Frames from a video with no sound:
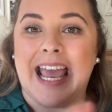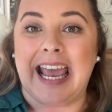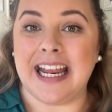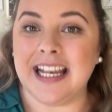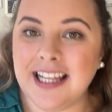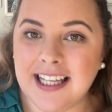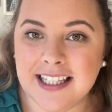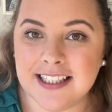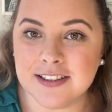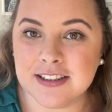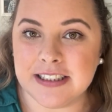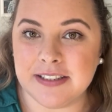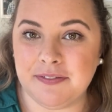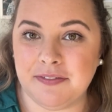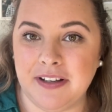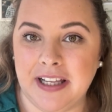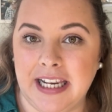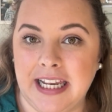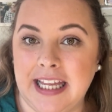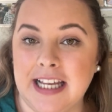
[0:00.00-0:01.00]
any guilty
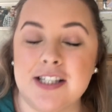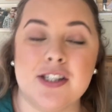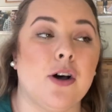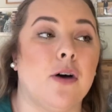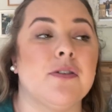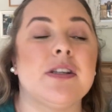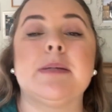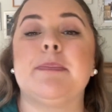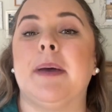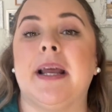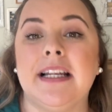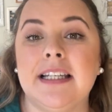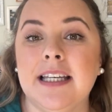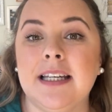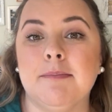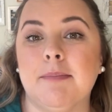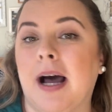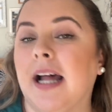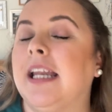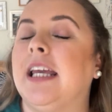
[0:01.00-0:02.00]
feelings of
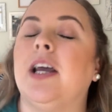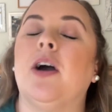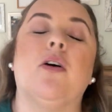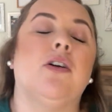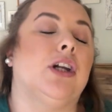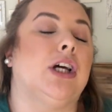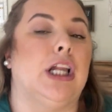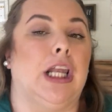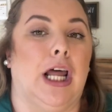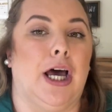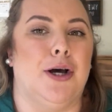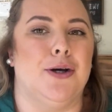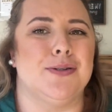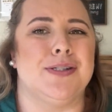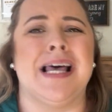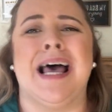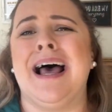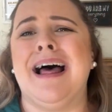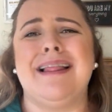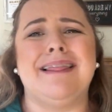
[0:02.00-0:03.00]
spending money on clothes